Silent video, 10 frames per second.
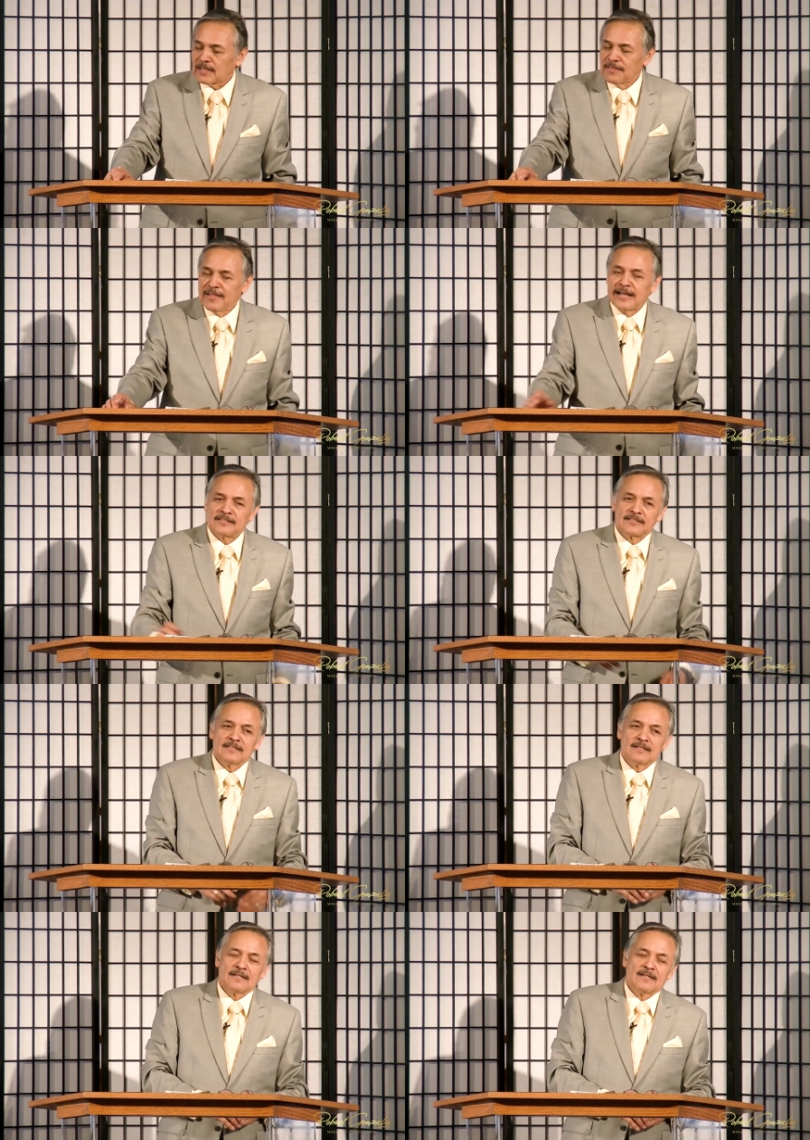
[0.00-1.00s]

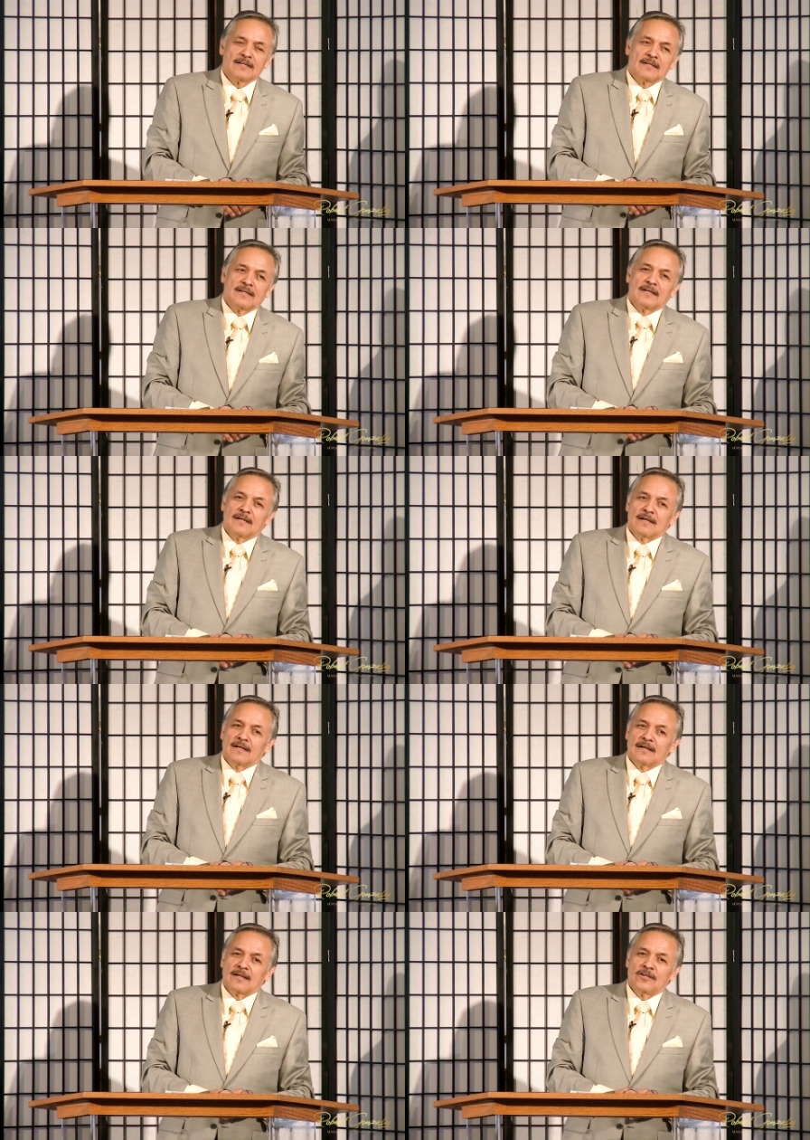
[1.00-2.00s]
that
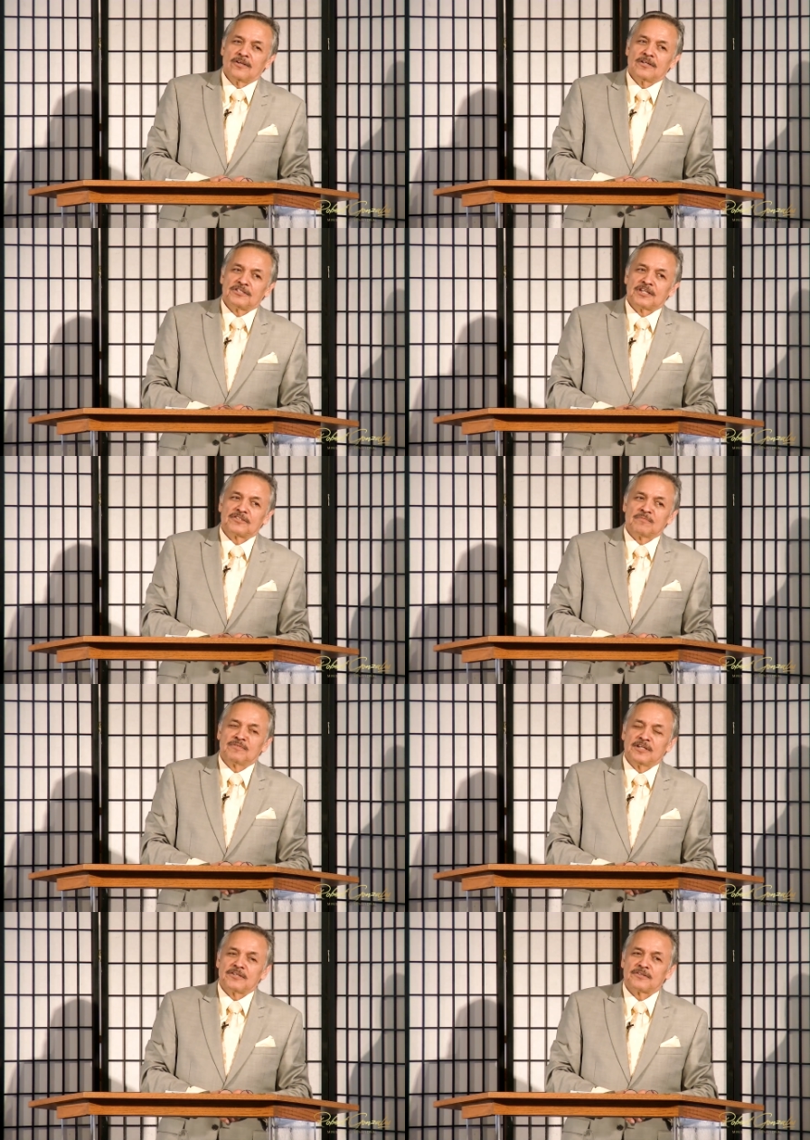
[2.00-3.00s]
you're going to shed some
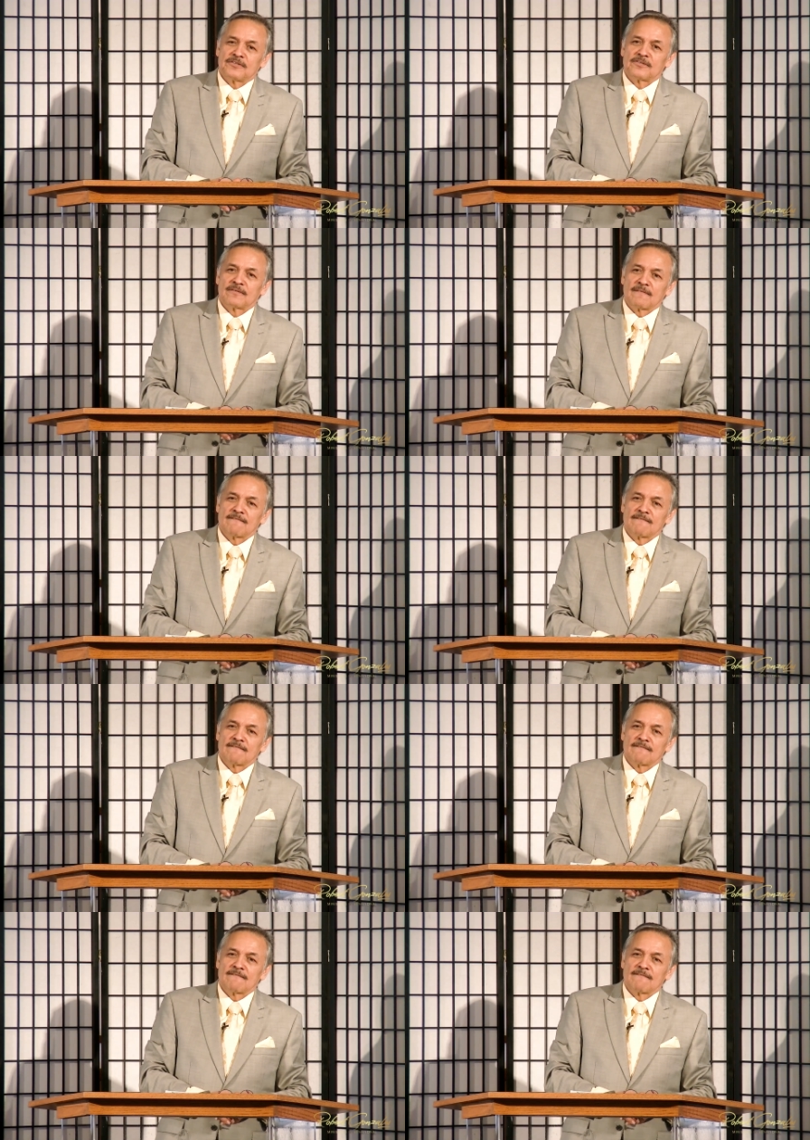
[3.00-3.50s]
tears